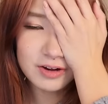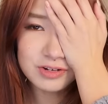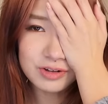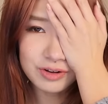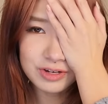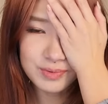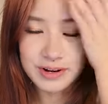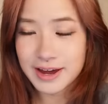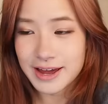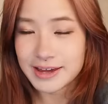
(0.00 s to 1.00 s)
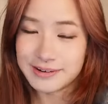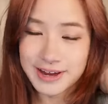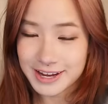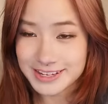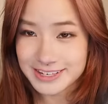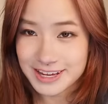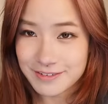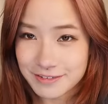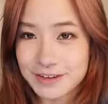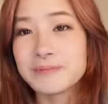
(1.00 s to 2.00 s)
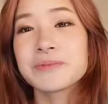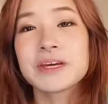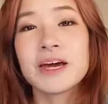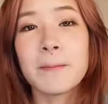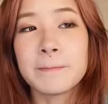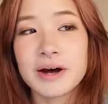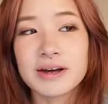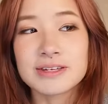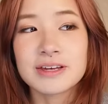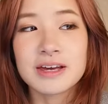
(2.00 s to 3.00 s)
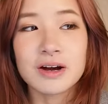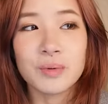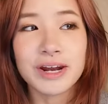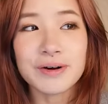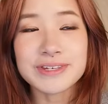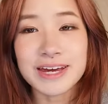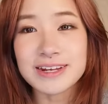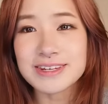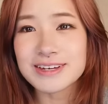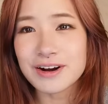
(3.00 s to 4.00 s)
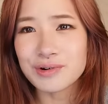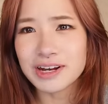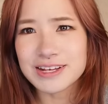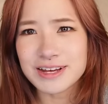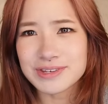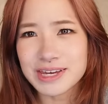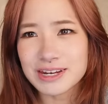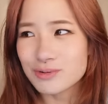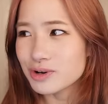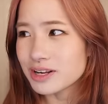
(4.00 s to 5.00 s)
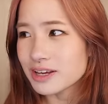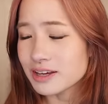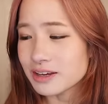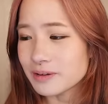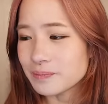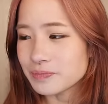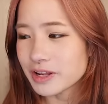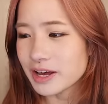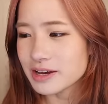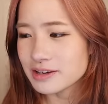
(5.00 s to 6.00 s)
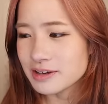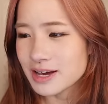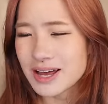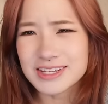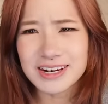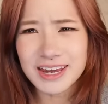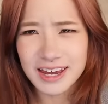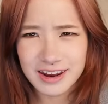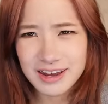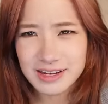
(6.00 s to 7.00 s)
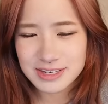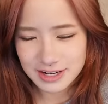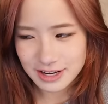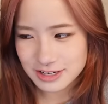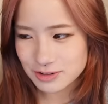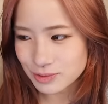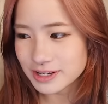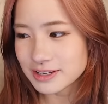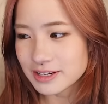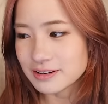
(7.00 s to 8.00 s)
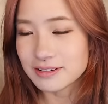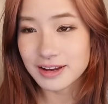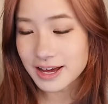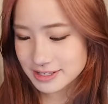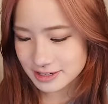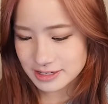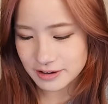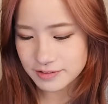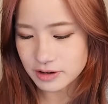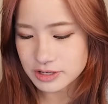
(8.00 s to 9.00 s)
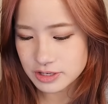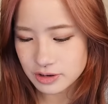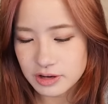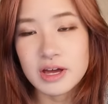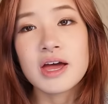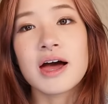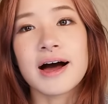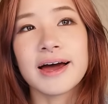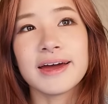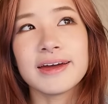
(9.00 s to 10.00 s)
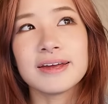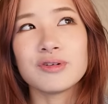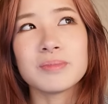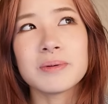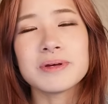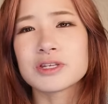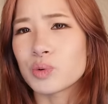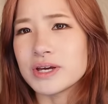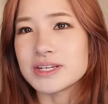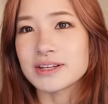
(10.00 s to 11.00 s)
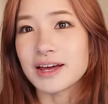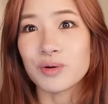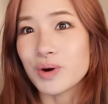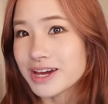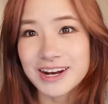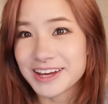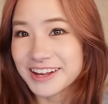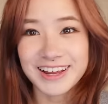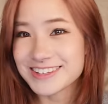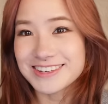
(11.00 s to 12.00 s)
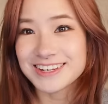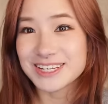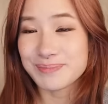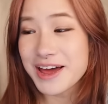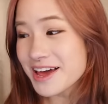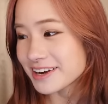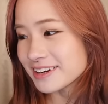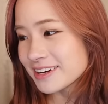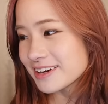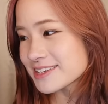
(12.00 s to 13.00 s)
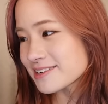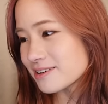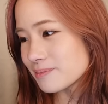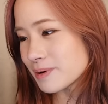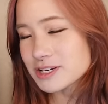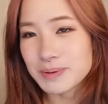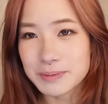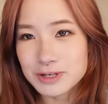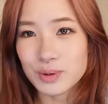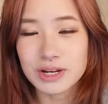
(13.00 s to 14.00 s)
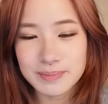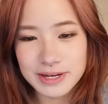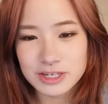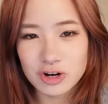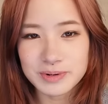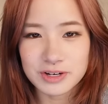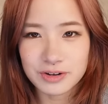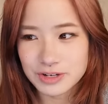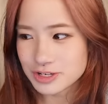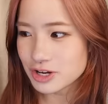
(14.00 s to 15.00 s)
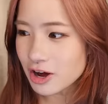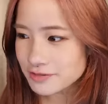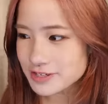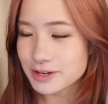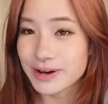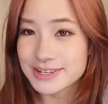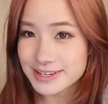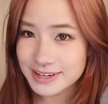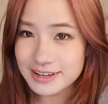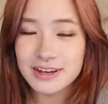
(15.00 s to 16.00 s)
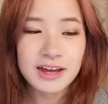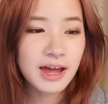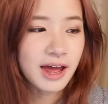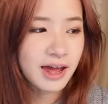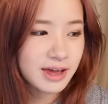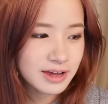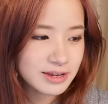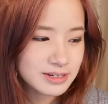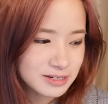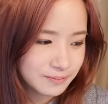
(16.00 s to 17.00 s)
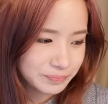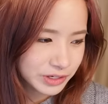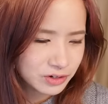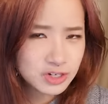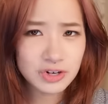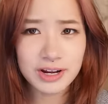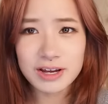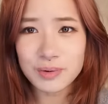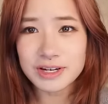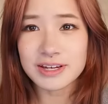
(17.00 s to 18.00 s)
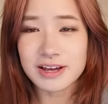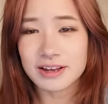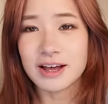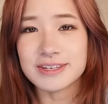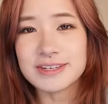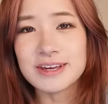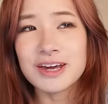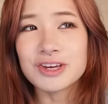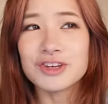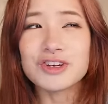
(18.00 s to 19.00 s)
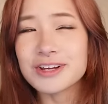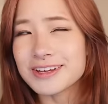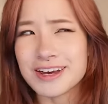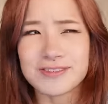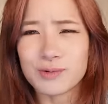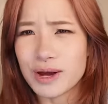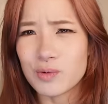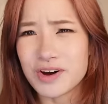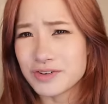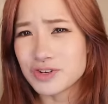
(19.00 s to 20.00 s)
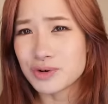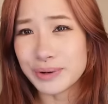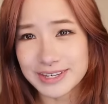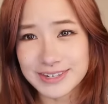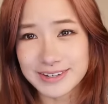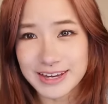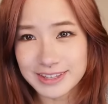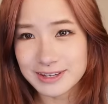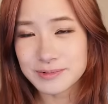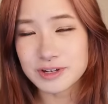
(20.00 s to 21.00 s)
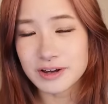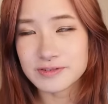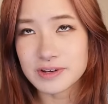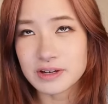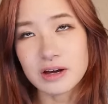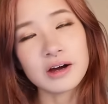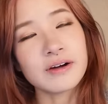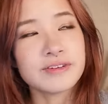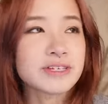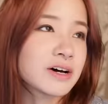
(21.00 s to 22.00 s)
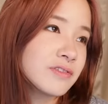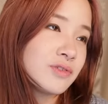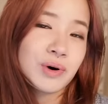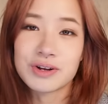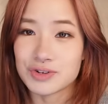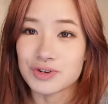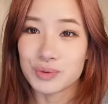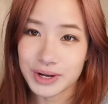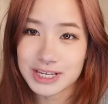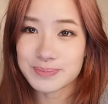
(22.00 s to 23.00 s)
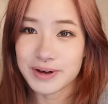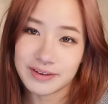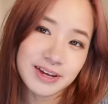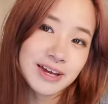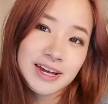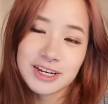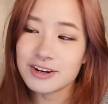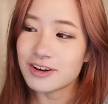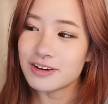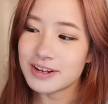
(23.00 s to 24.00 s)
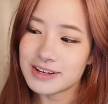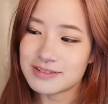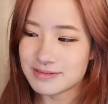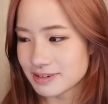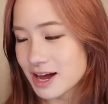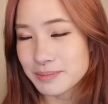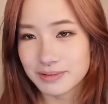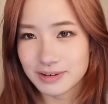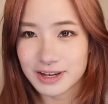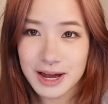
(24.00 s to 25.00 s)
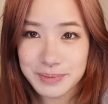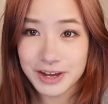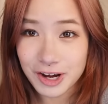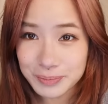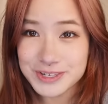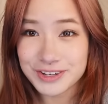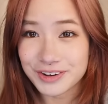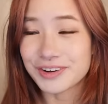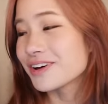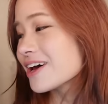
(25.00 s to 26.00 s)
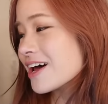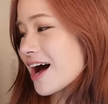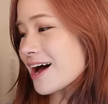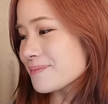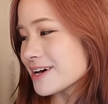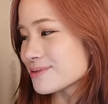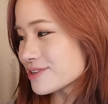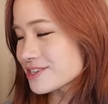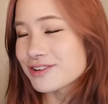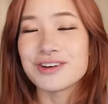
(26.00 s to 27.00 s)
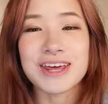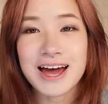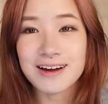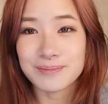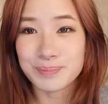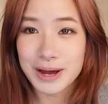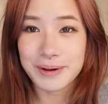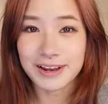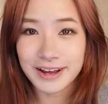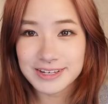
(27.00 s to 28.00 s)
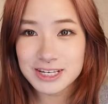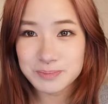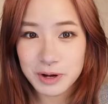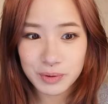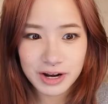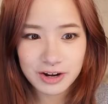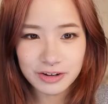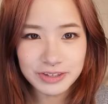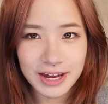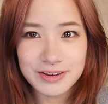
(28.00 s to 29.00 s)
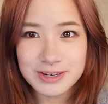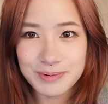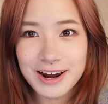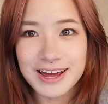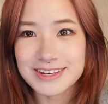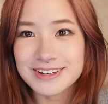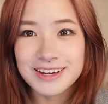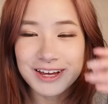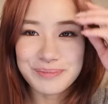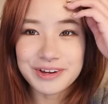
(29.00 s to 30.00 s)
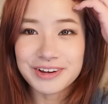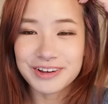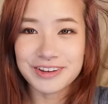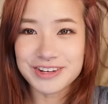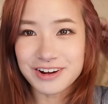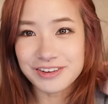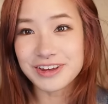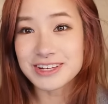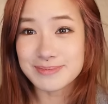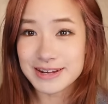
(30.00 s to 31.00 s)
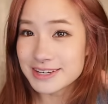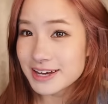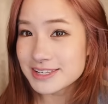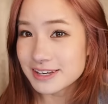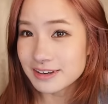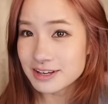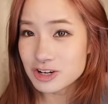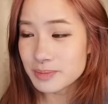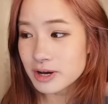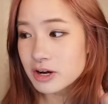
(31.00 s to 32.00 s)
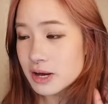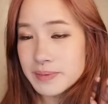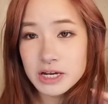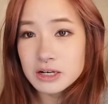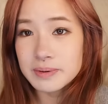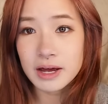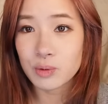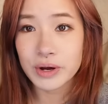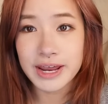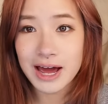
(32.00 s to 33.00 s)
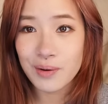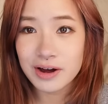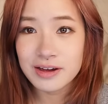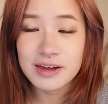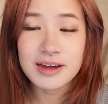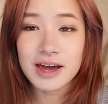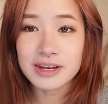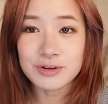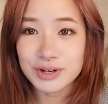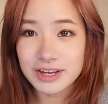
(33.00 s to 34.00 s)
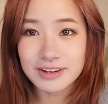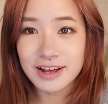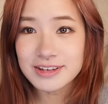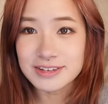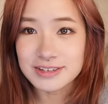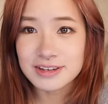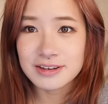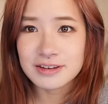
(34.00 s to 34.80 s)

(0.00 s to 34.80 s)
I'll just close one eye and I can see everything but when I was editing I realized I was getting really like I was getting headaches and I just really needed glasses I felt so I remembered tweeting like where can I get glasses in Japan so a bunch of people tweeted me and told me to go to Zoff so I did and in Australia, when you get glasses, usually you have to wait one or two weeks to get them. So I was thinking, oh, I have to suffer for one or two weeks, but you know that's can't can't be helped. So I might as well just go now and buy my glasses. But when I got there, I was surprised because I got there, did my test, and then they told me, "I'll oh, come back in about one hour, and then you'll get your glasses."